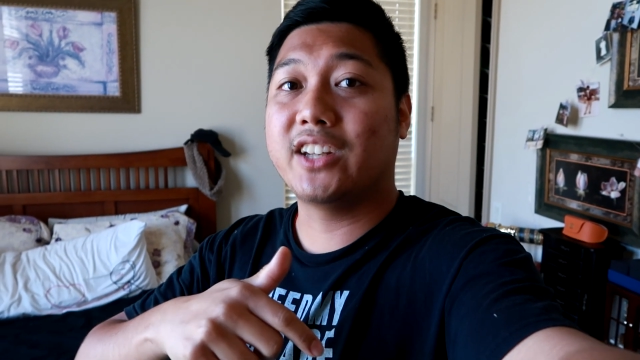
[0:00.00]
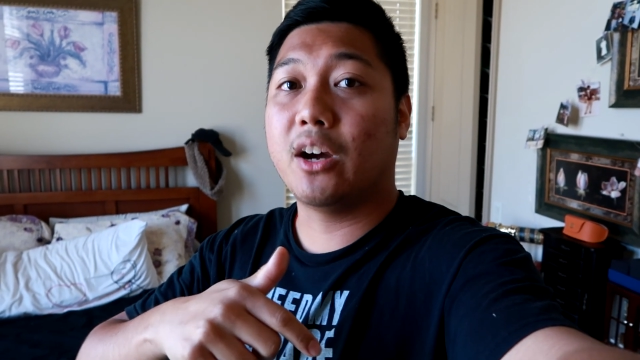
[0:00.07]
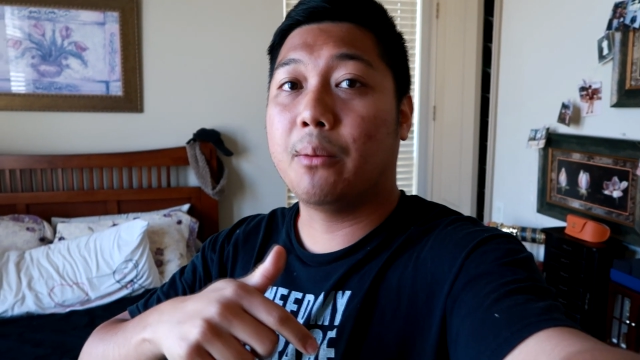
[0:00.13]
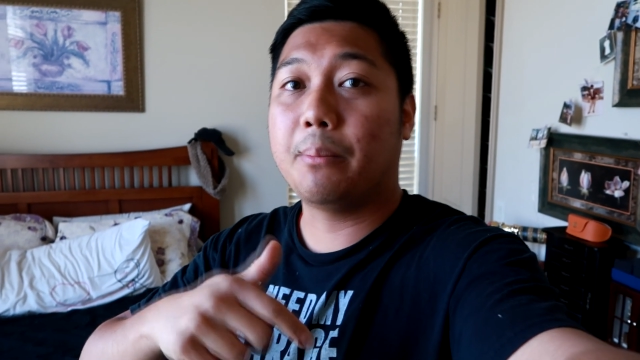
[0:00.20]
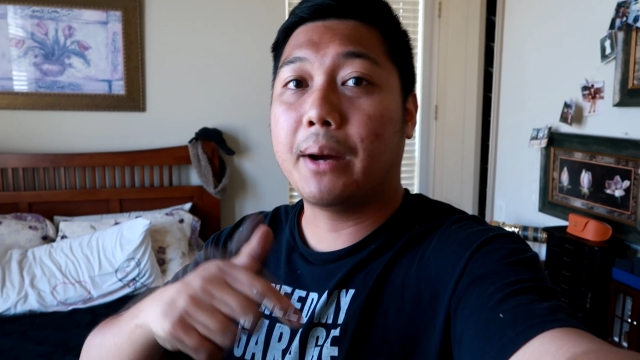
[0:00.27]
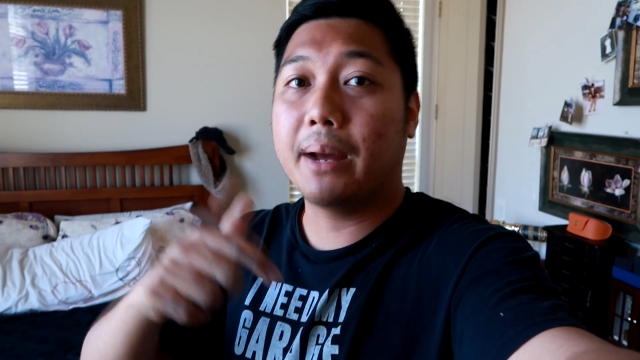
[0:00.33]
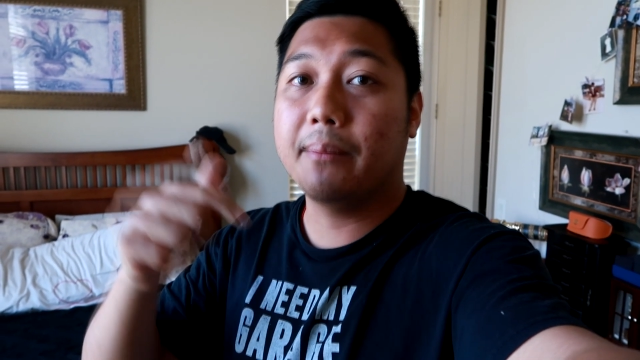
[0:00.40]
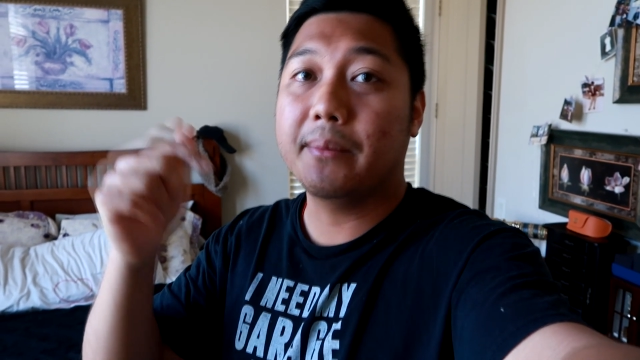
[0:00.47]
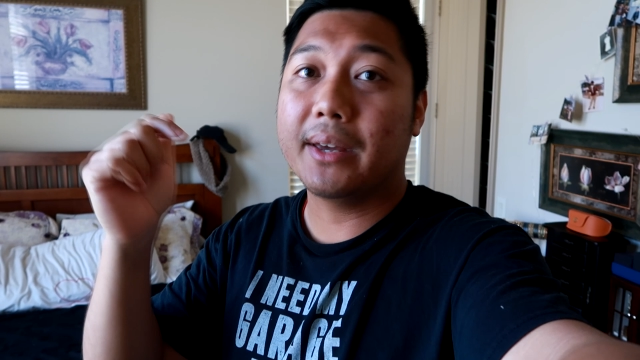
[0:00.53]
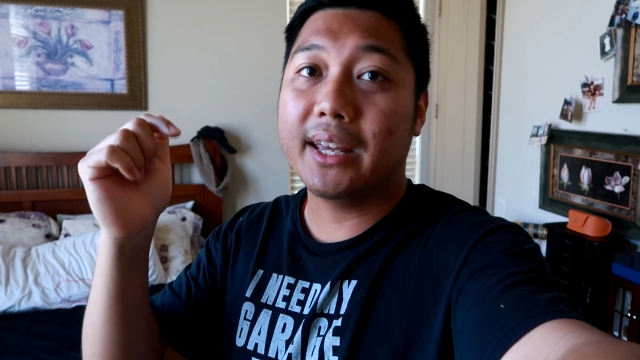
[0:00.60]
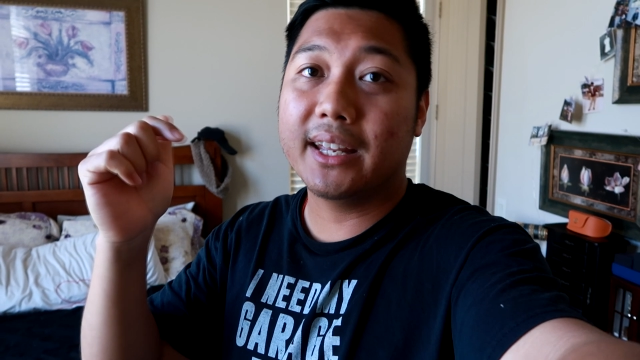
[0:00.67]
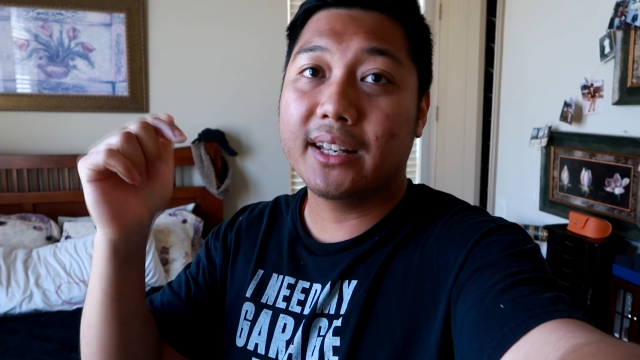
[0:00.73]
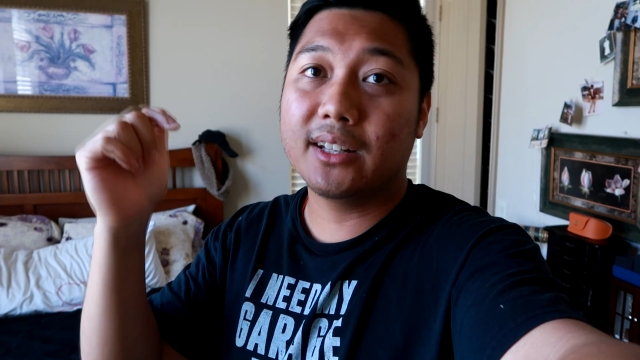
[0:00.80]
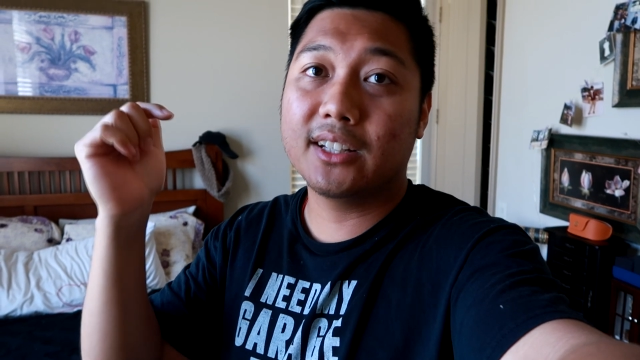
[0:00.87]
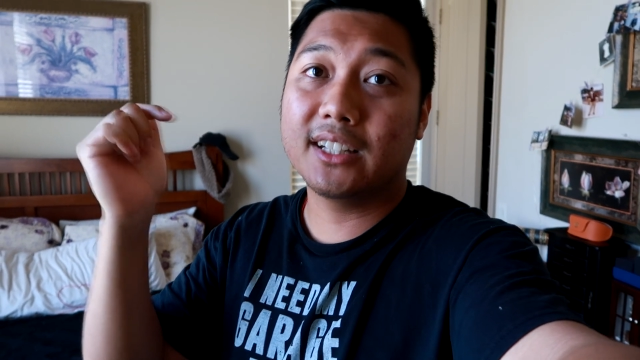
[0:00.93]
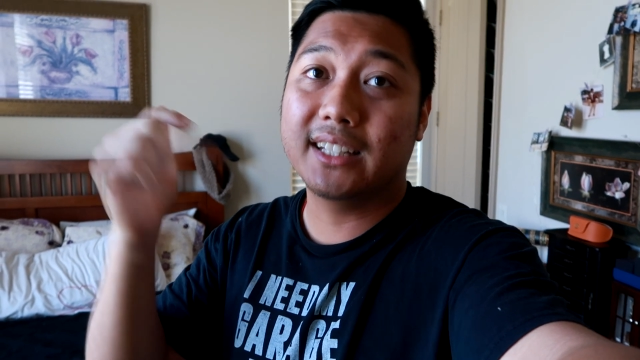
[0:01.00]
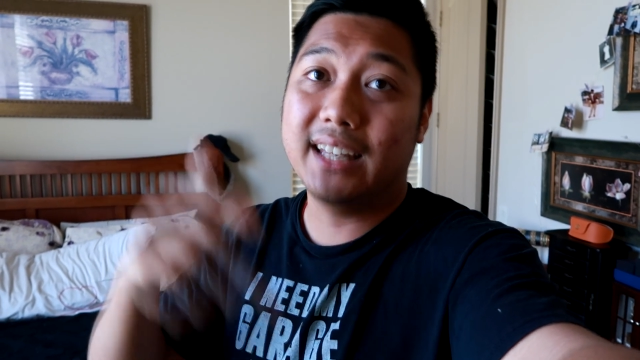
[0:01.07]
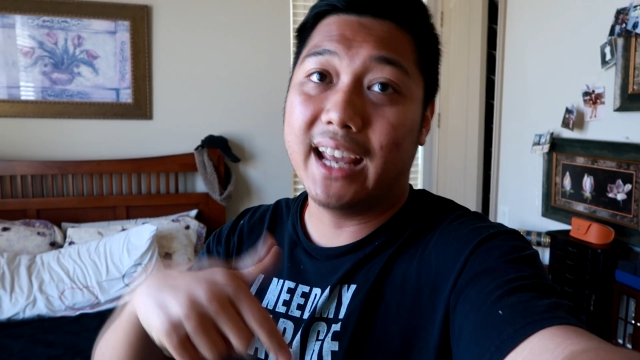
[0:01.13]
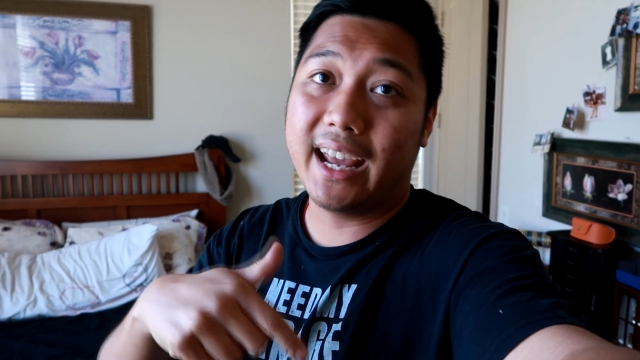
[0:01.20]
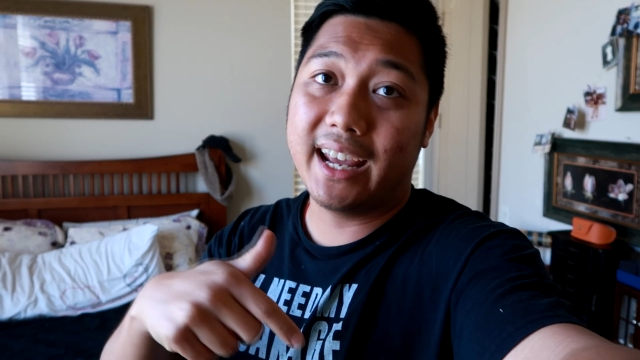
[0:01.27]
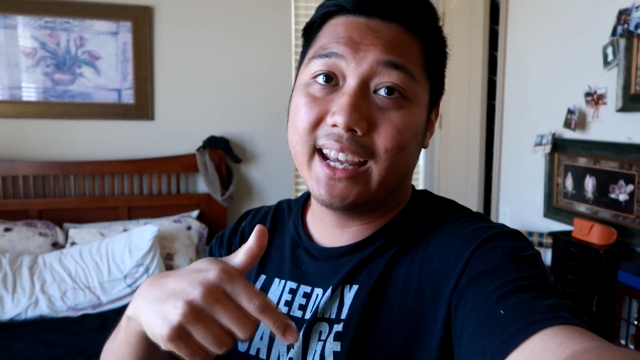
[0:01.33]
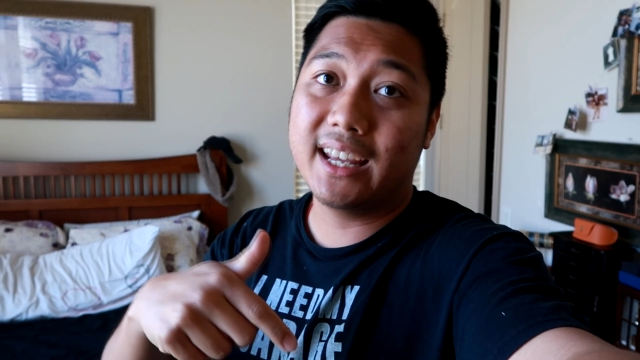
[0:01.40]
downpipe in
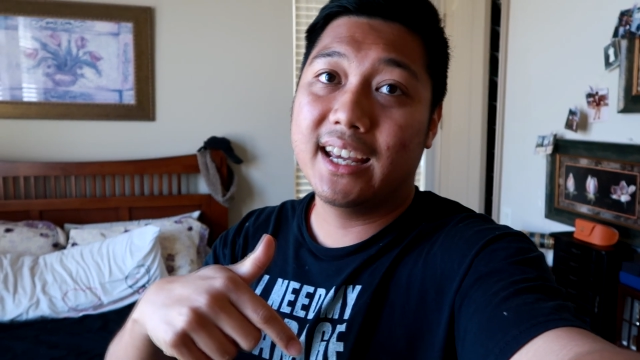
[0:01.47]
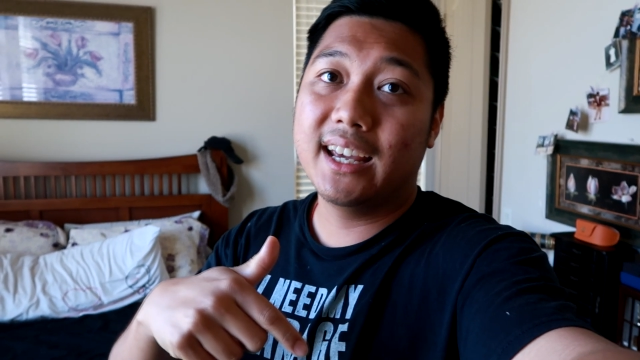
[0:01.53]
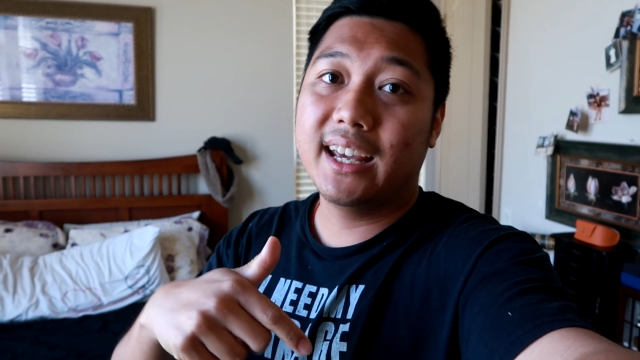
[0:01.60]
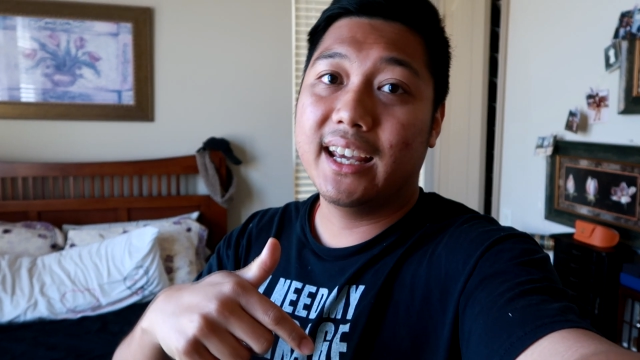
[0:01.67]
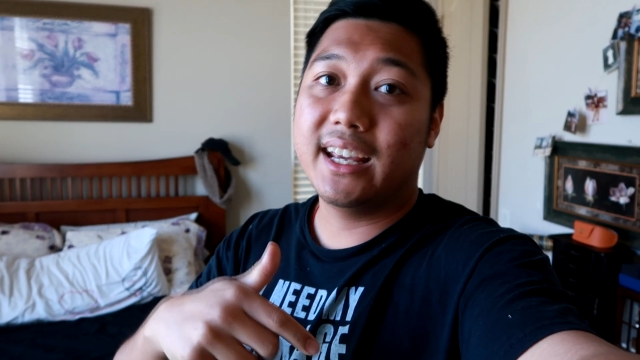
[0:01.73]
today.